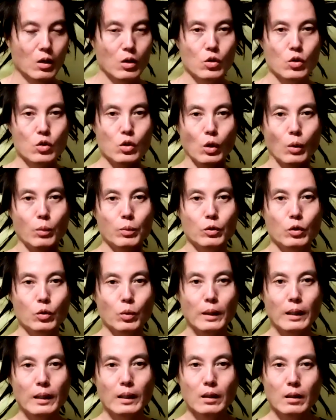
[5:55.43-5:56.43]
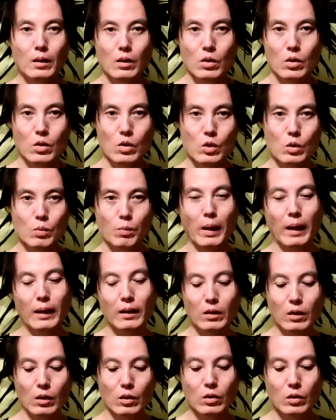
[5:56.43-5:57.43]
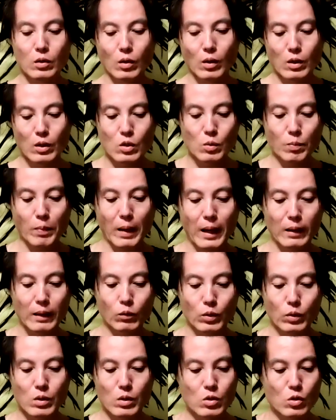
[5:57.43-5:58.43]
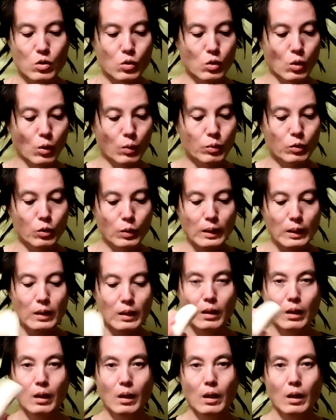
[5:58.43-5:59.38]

Soap 3, spike the 3rd spike with soap 3.